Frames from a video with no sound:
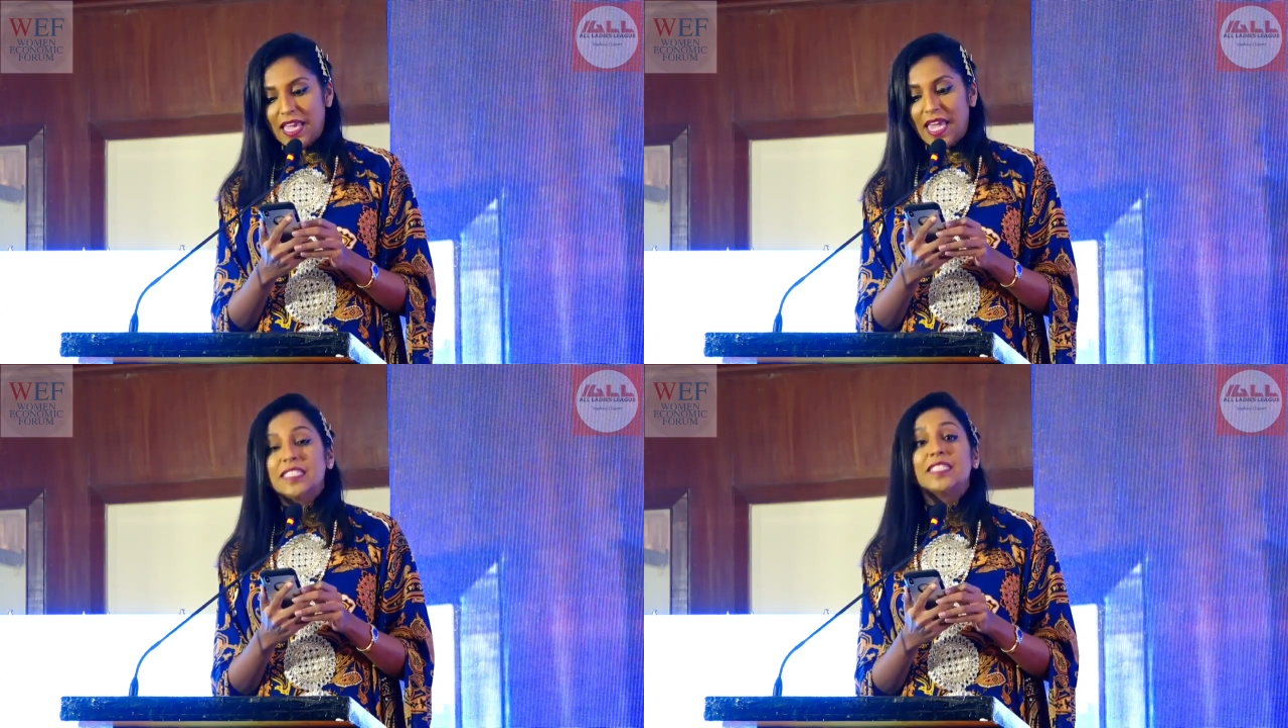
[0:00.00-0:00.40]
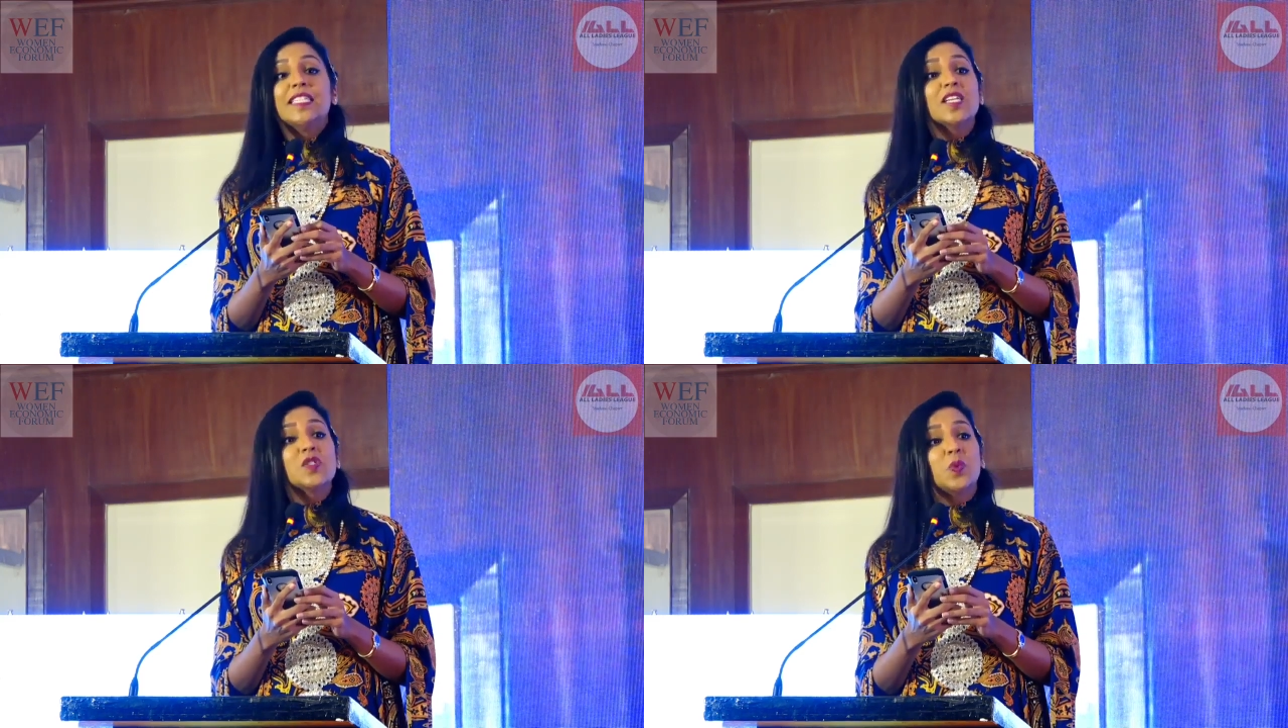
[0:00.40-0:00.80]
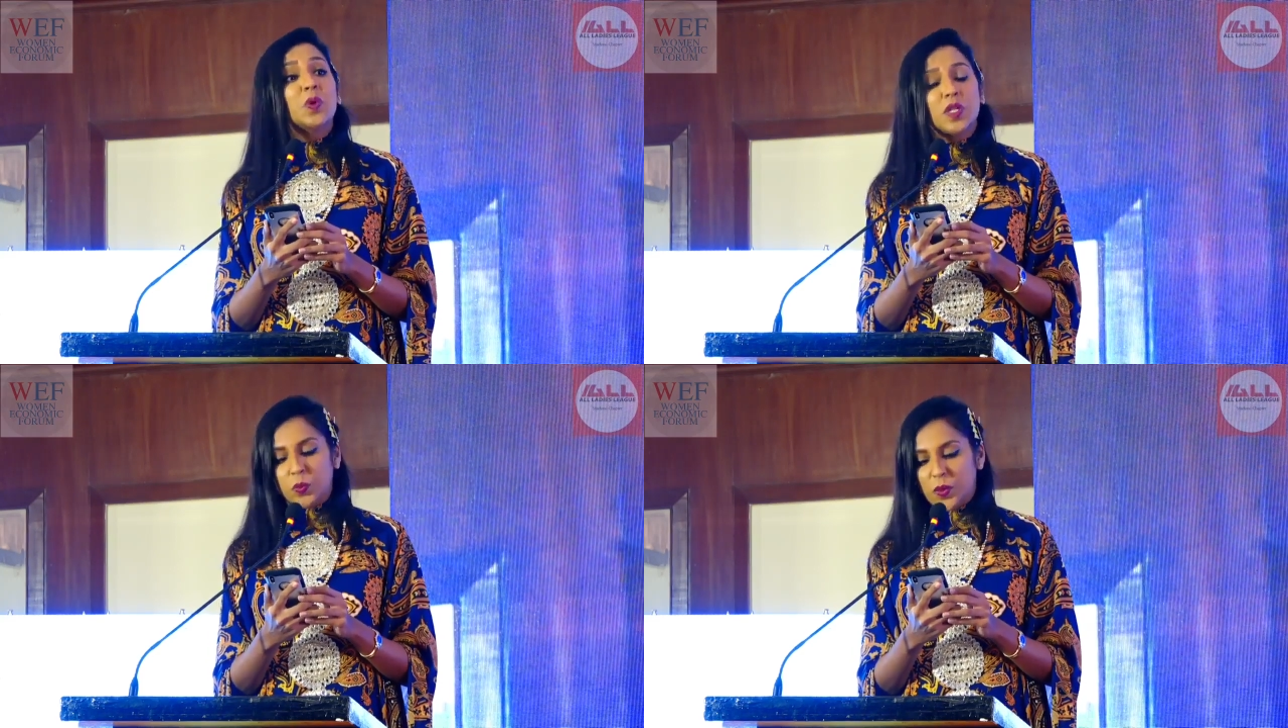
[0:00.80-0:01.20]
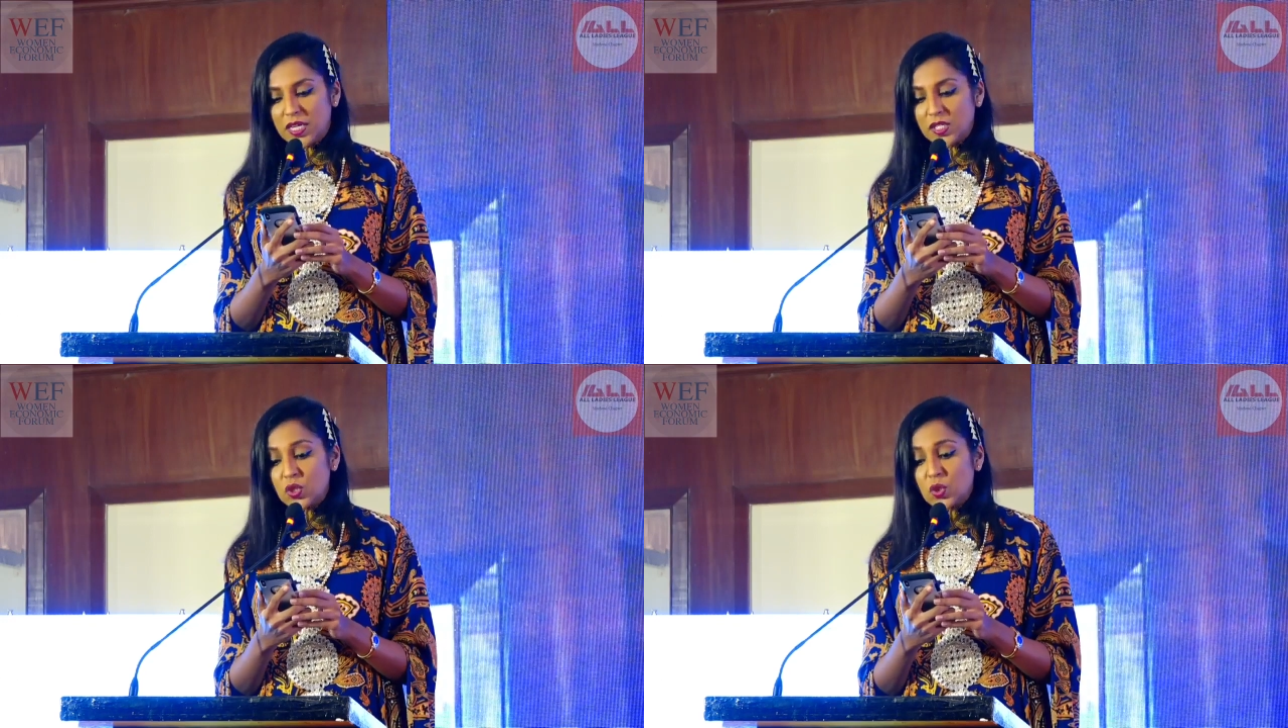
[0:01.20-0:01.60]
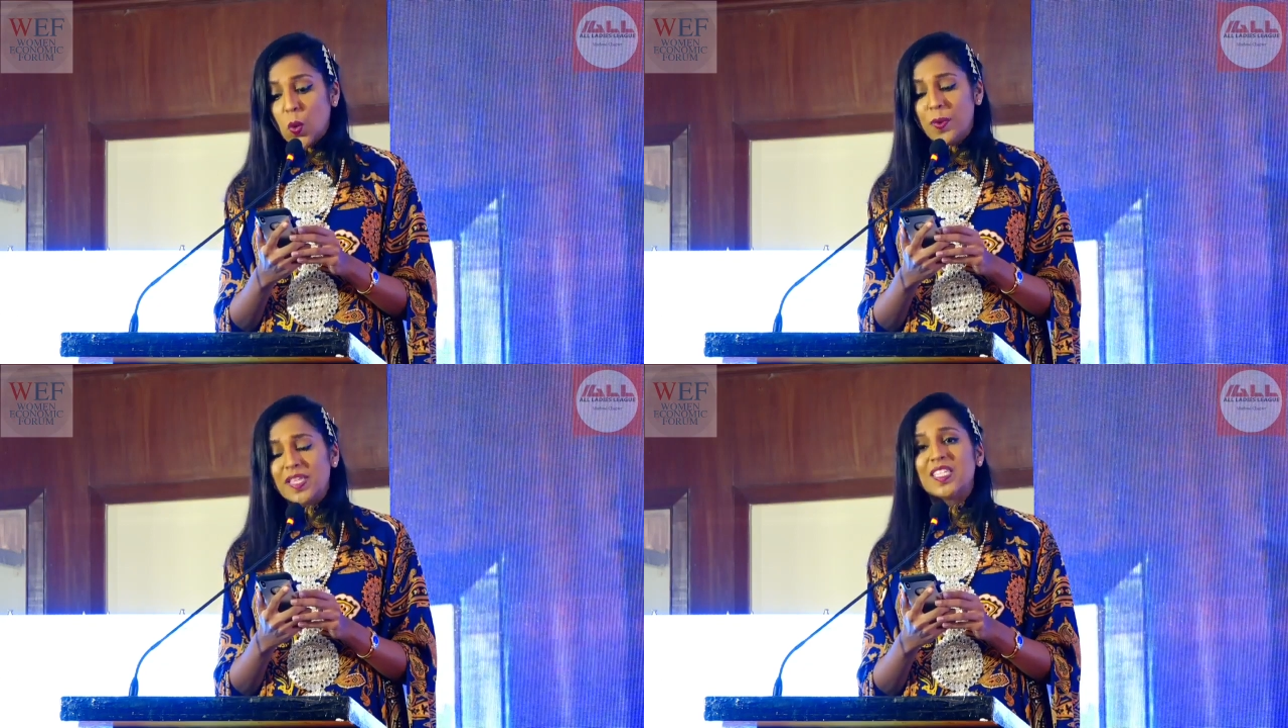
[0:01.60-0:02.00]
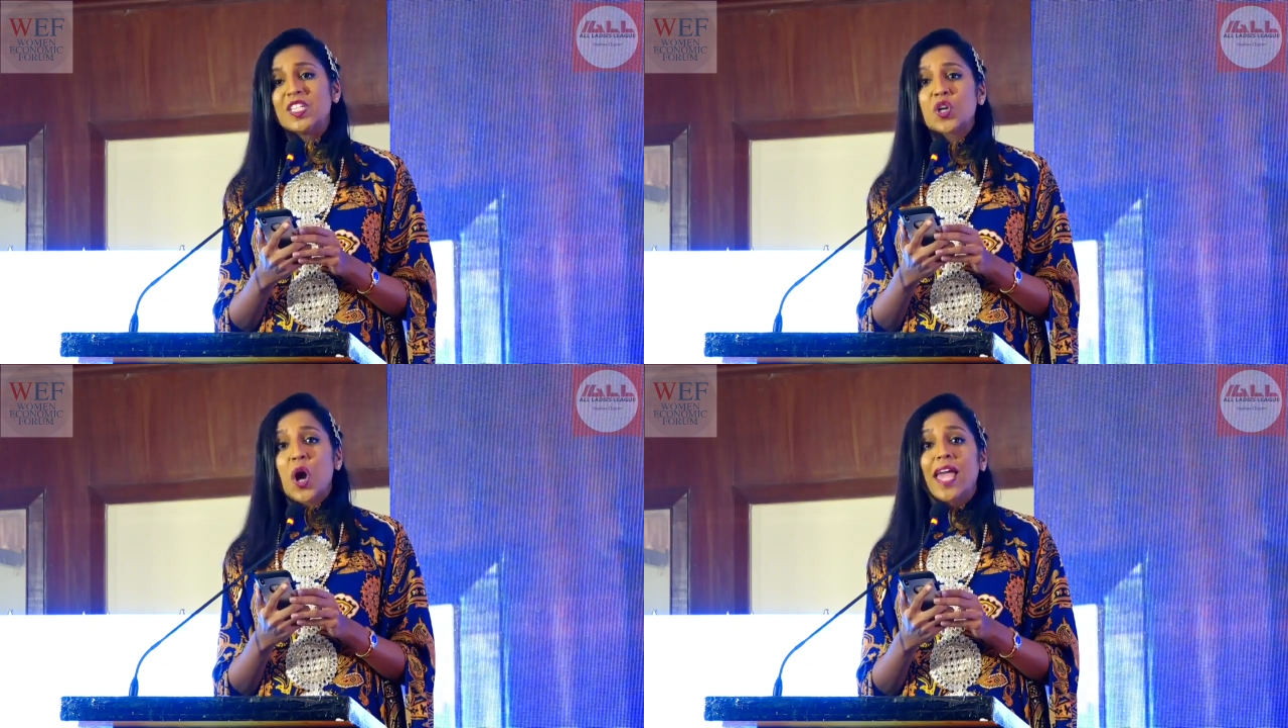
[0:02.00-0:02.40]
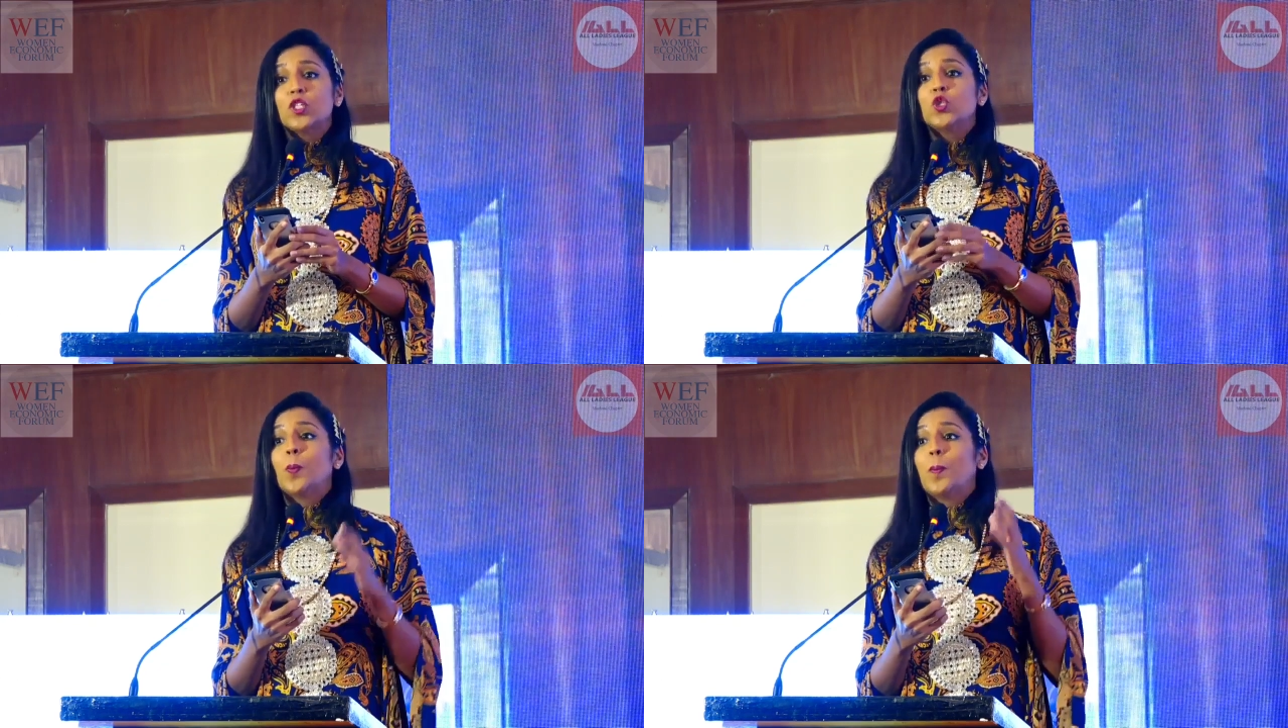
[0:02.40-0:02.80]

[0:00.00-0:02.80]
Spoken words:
In today's world, we are so busy trying to